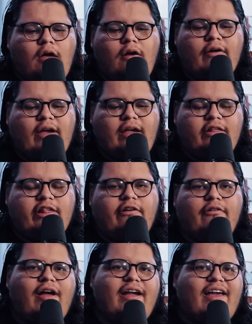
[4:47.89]
Okay,
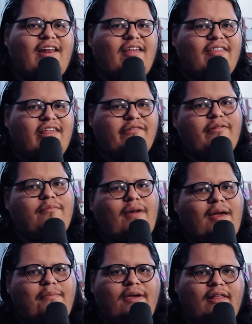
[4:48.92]
so I get it. This one
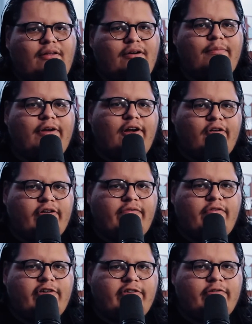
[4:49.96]
might be a little bit
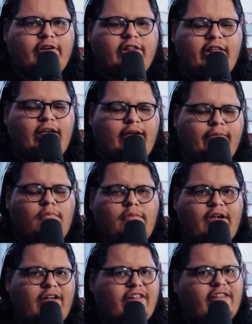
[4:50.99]
controversial to say
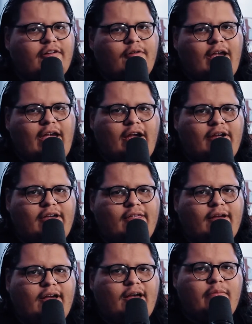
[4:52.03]
because of the gray area
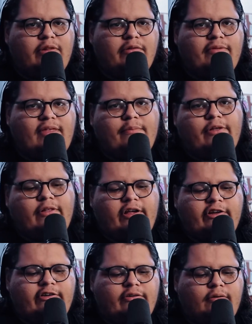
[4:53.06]
that comes with
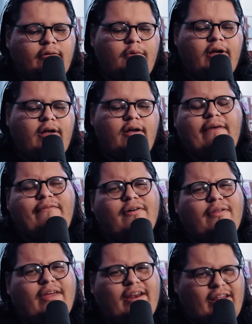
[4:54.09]
emulation, but I
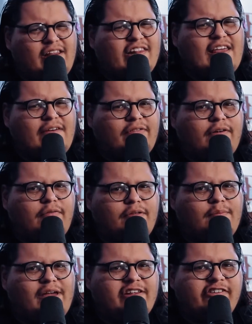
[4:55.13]
feel that it is definitely worth
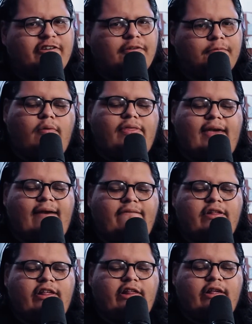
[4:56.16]
mentioning. With the
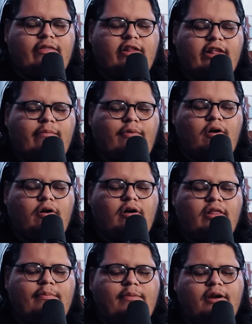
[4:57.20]
emphasis on the subpar or
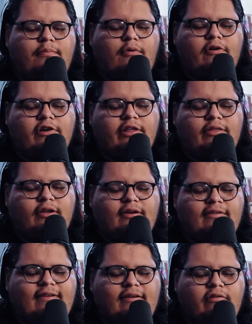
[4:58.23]
limited ports on the
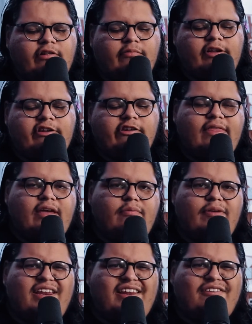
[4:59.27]
Nintendo Switch, I think
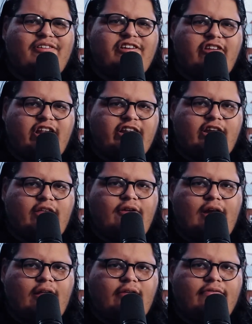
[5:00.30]
we need to address another
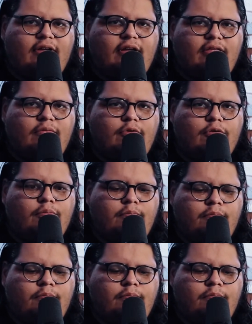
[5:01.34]
elephant in the room.